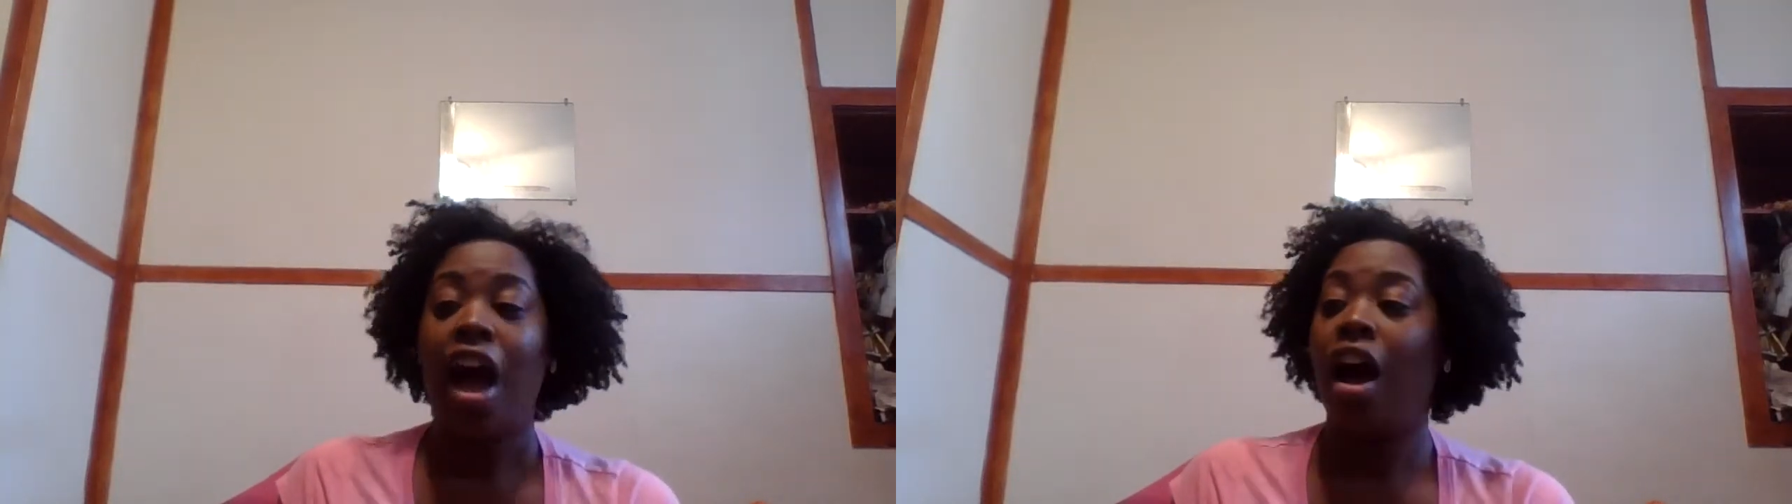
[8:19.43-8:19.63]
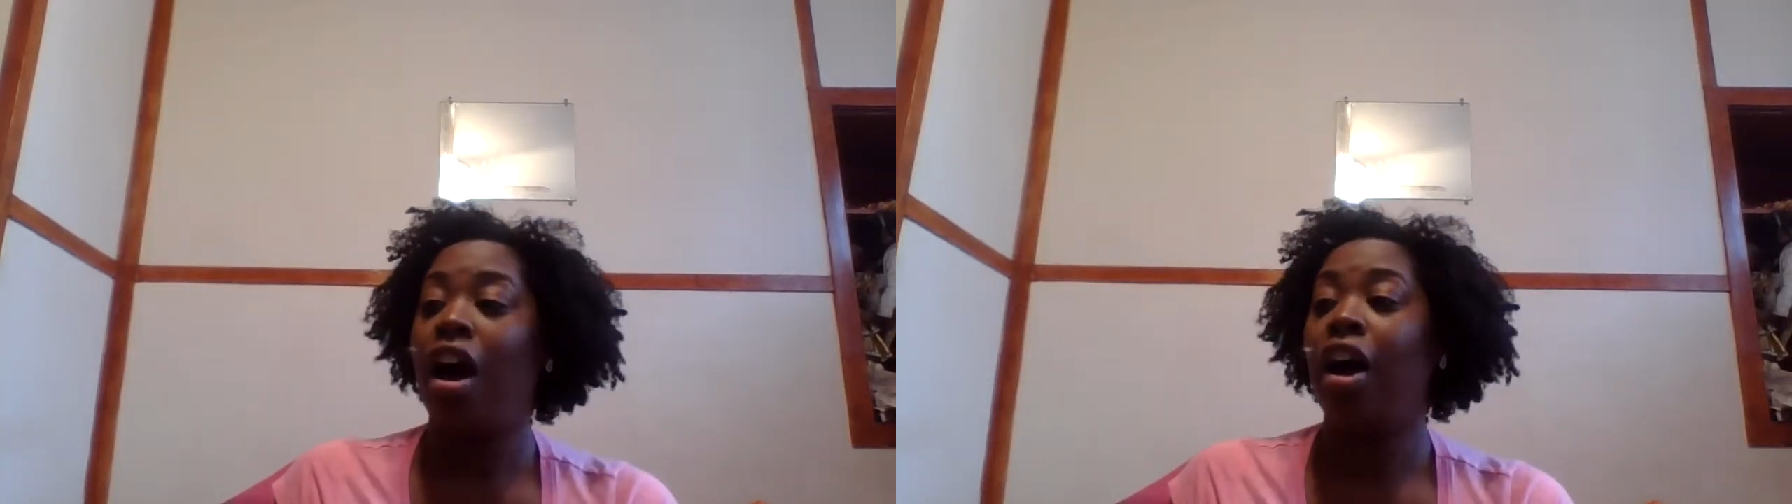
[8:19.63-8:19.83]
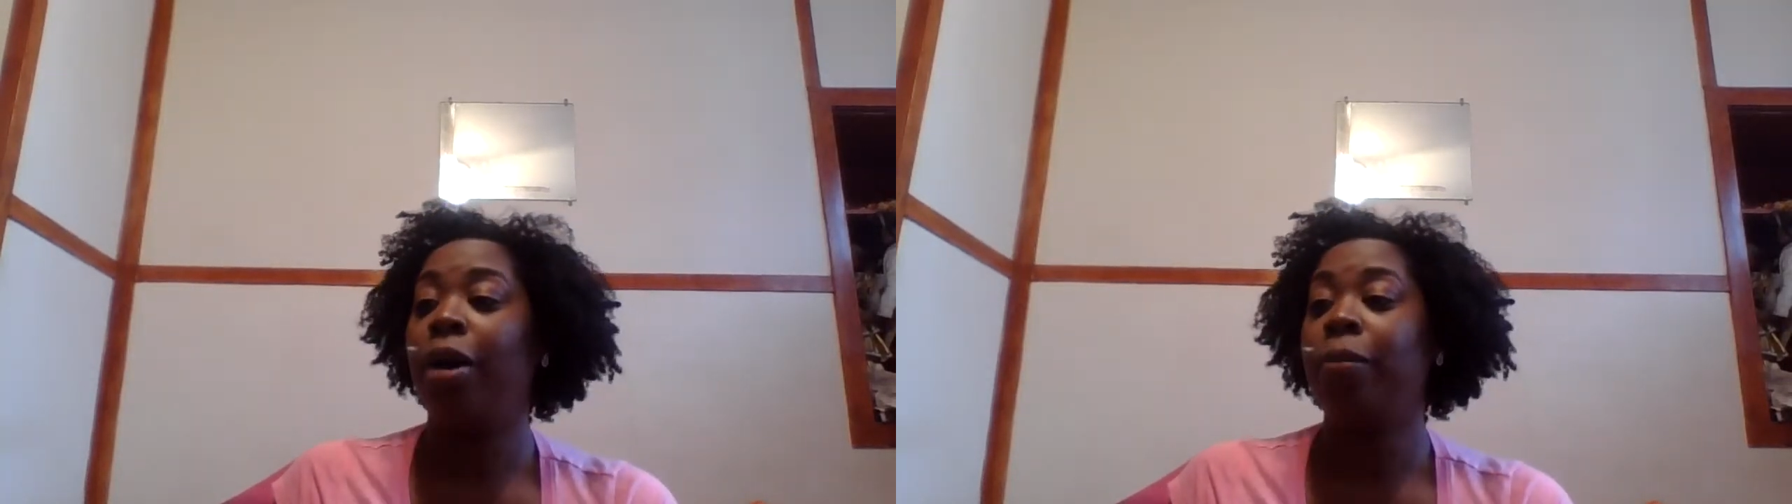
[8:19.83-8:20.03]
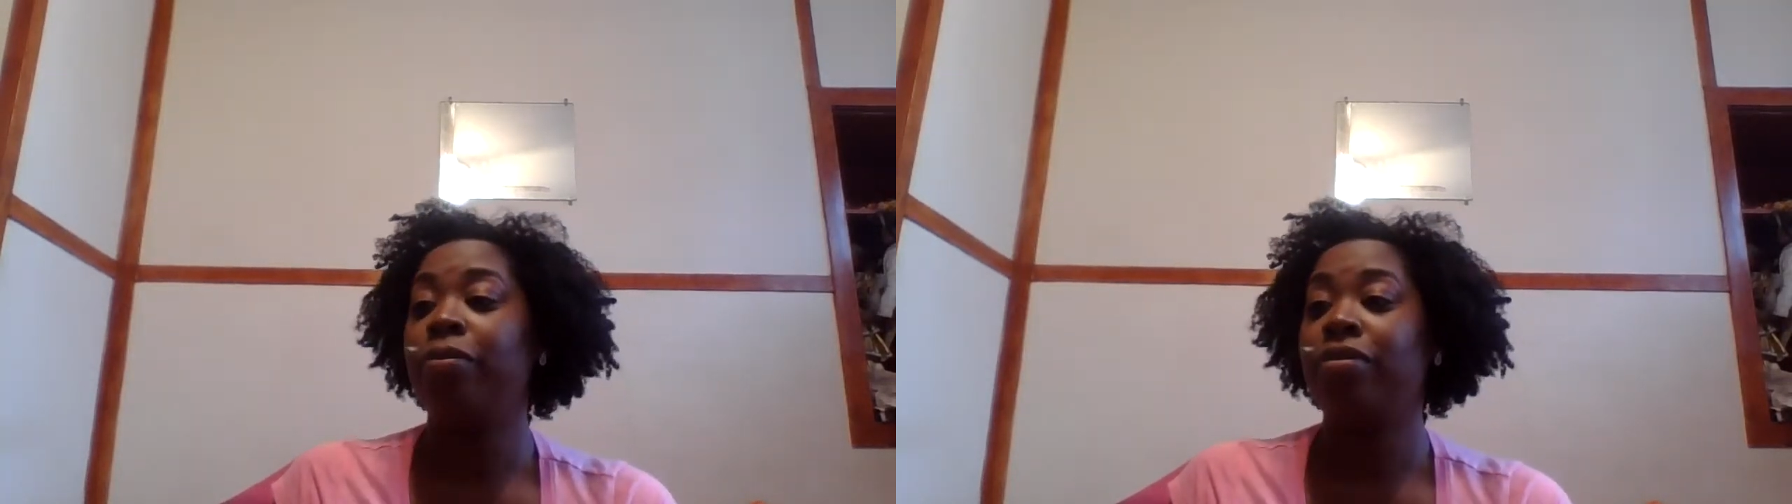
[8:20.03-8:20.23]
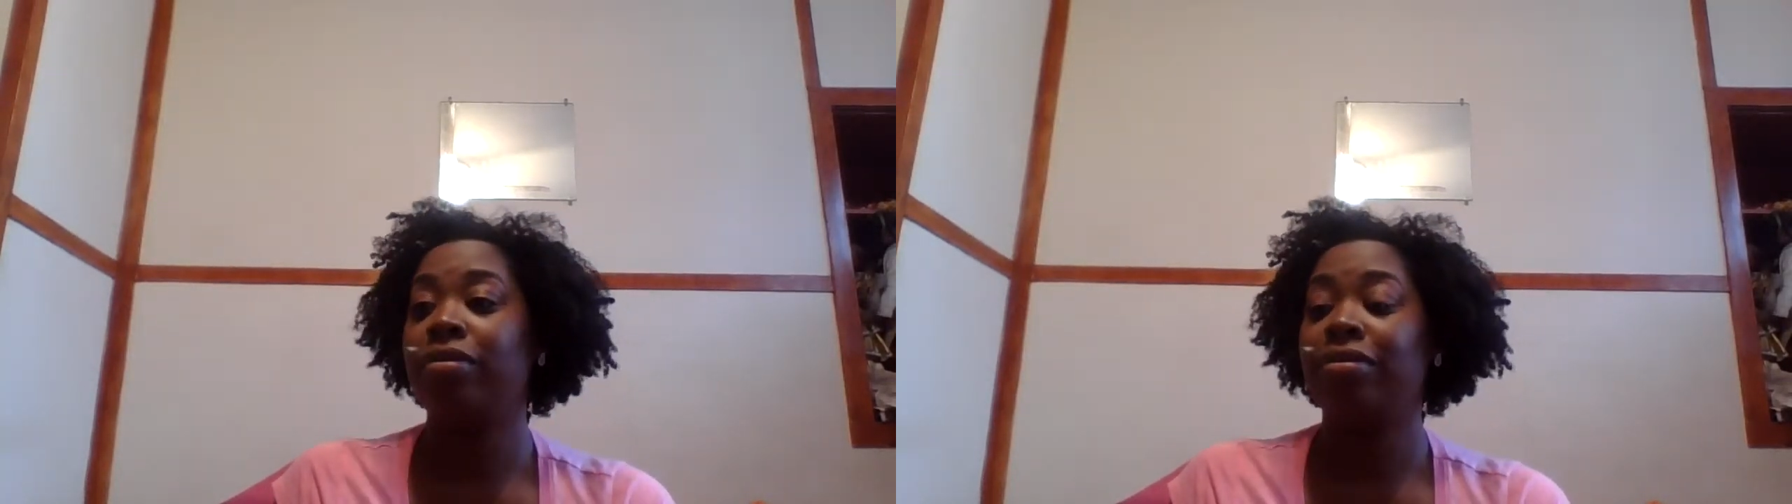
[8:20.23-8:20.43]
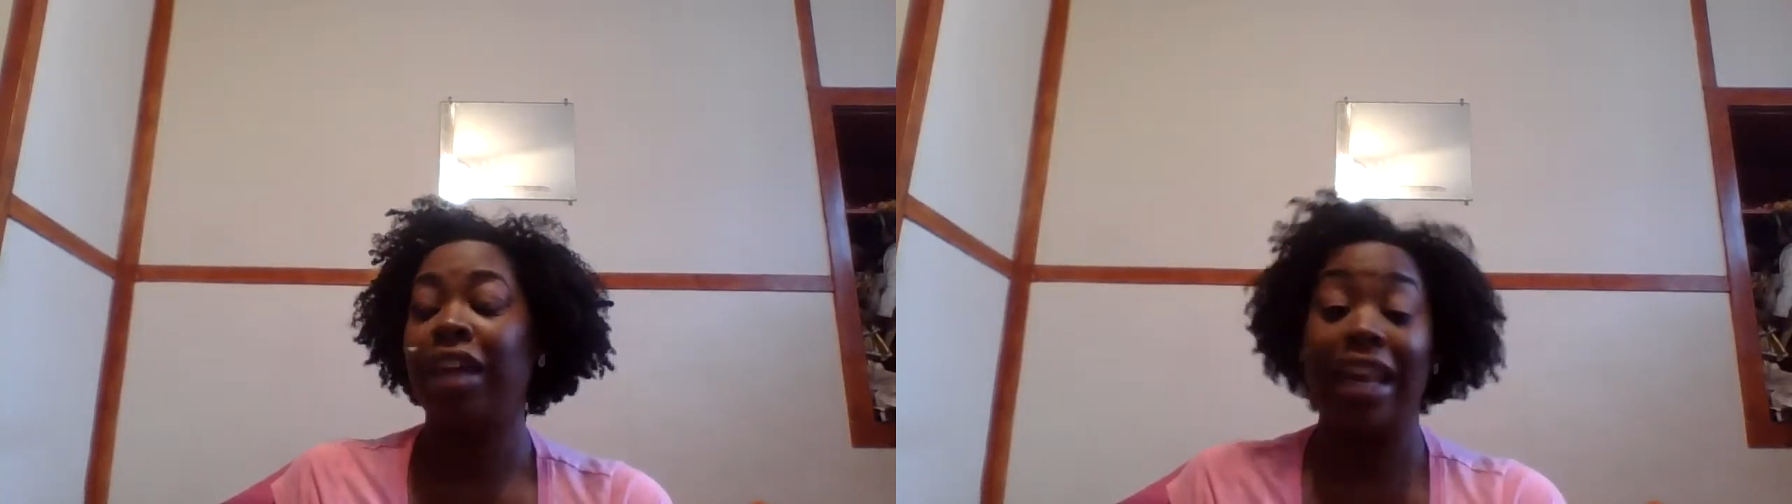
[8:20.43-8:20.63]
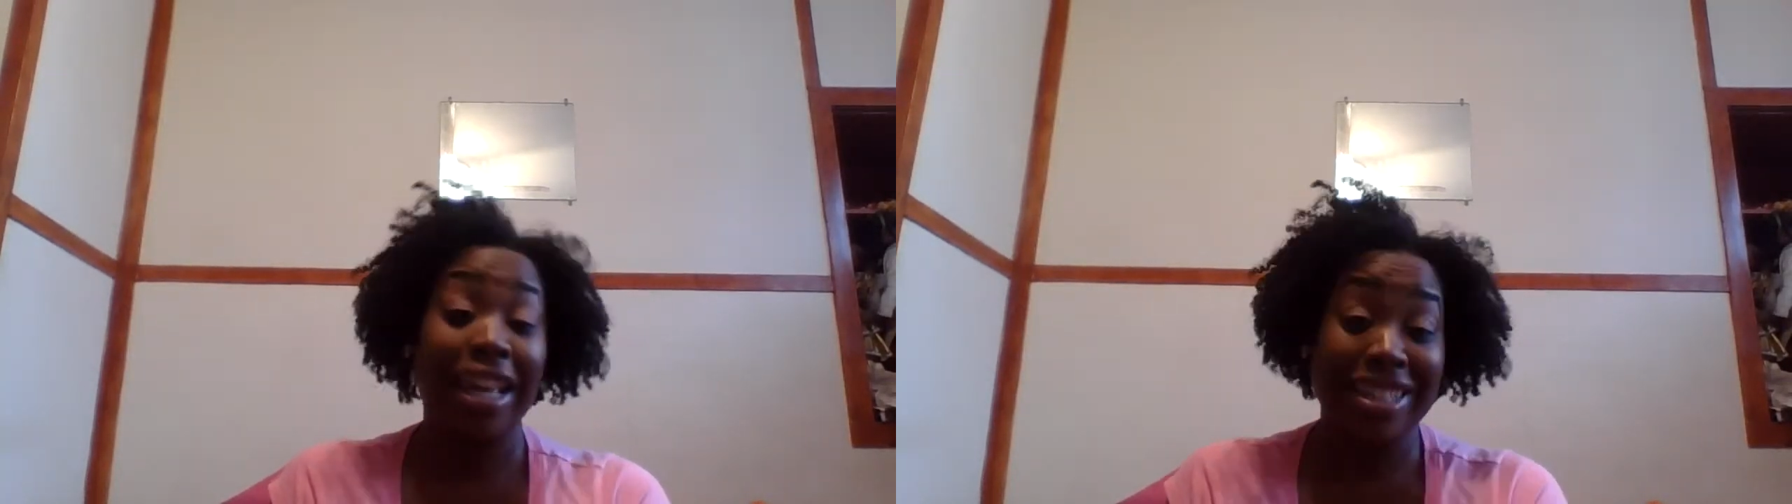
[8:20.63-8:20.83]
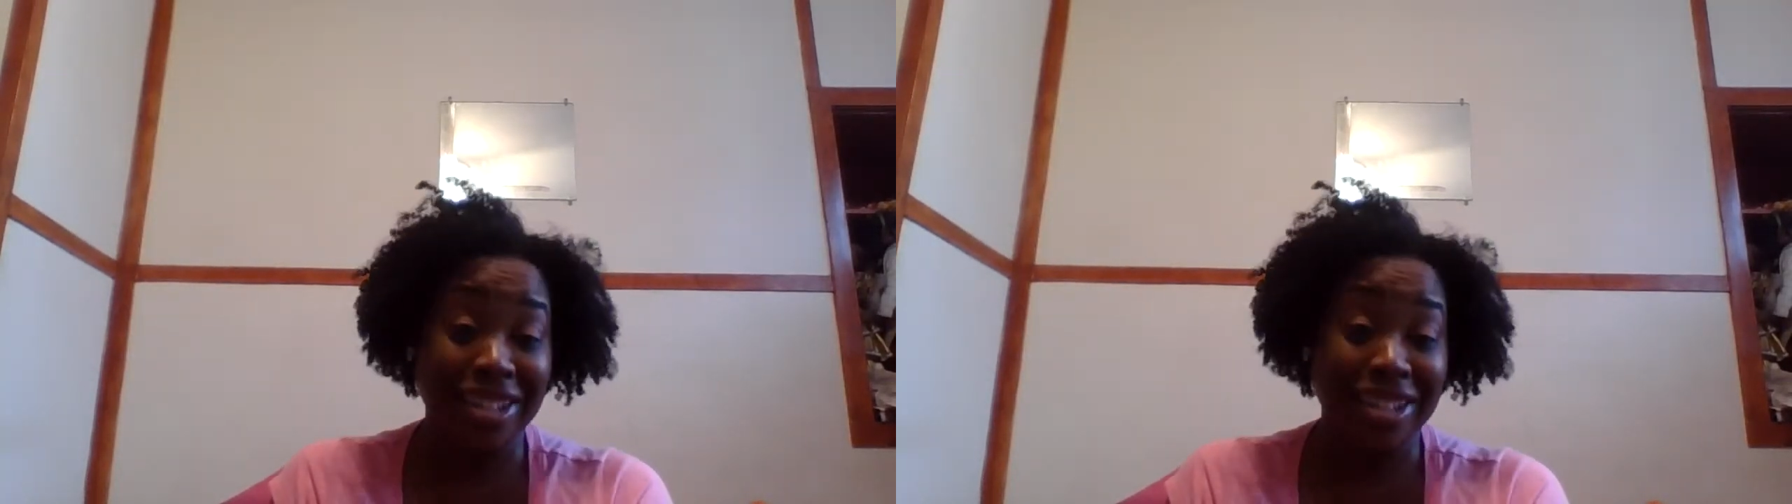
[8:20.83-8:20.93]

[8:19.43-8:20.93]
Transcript: And I